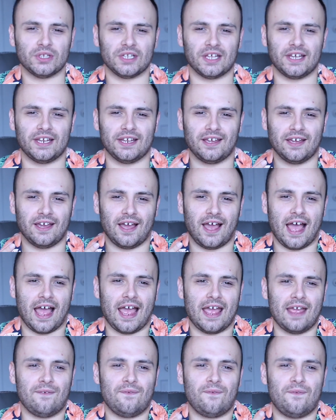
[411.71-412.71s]
Like,
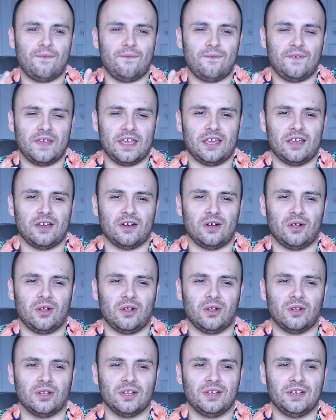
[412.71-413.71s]
I
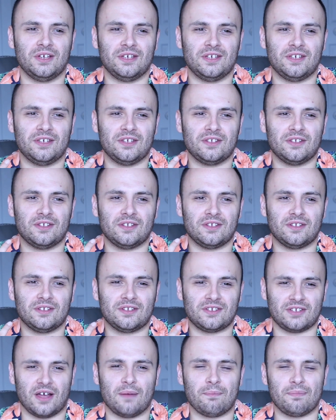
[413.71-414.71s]
feel
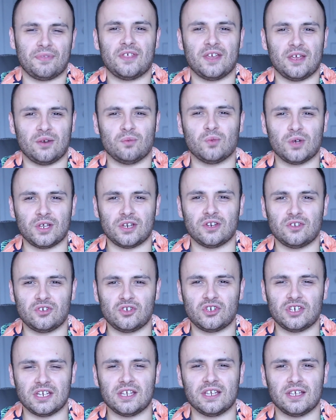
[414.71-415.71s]
something when
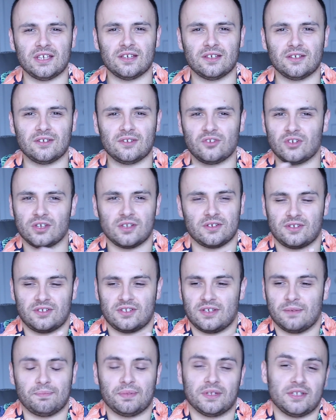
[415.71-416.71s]
she just
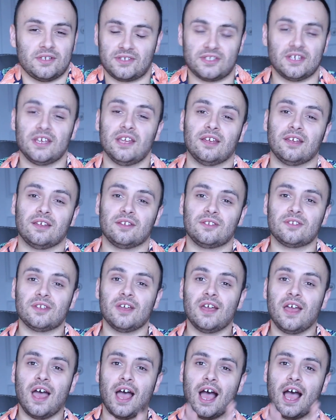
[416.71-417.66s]
simply sings.